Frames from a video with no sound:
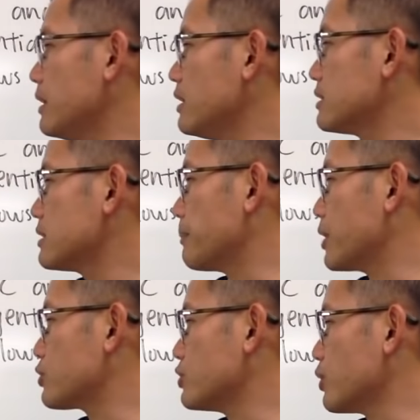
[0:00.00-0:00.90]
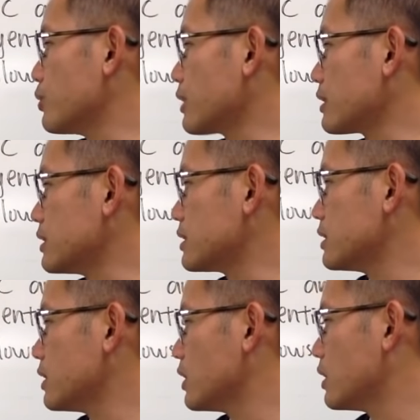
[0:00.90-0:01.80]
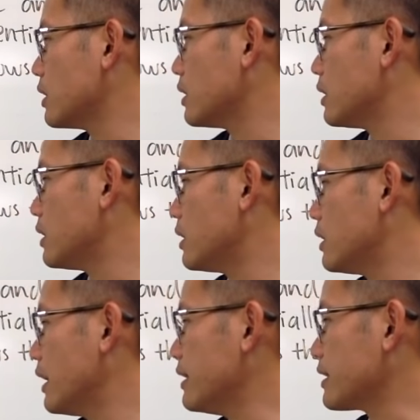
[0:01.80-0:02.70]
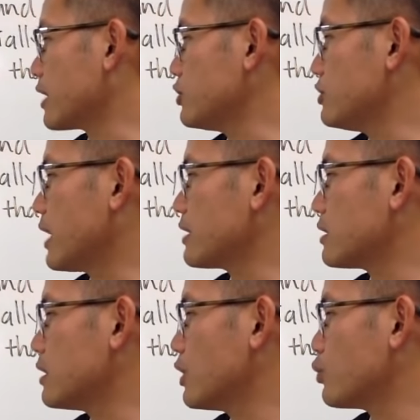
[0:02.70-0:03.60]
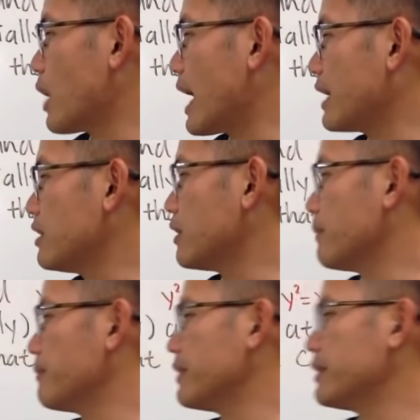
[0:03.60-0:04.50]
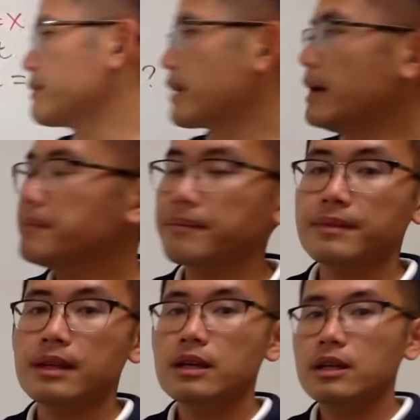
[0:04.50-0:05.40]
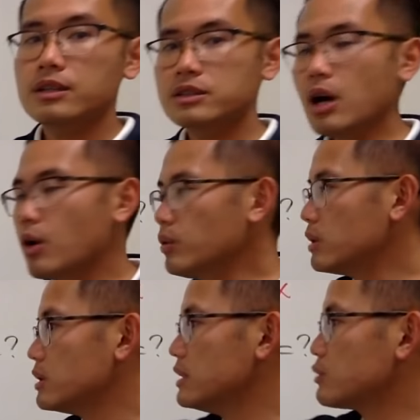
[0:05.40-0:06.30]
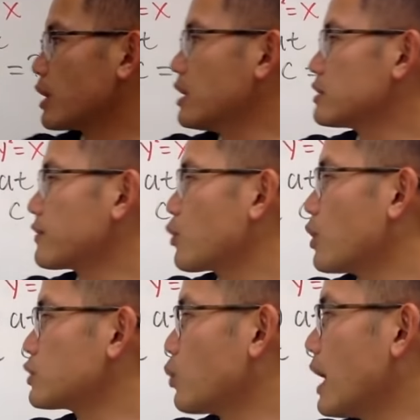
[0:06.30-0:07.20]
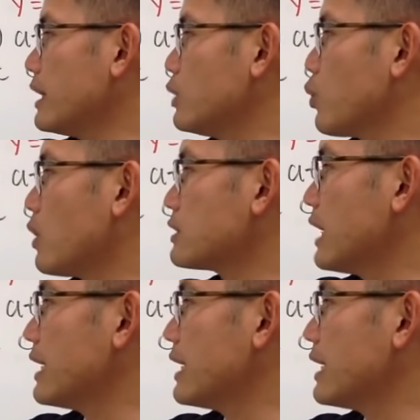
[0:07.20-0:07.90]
means the picture should look like this. And they touch each other right here. Alright? So this right here is of course y equals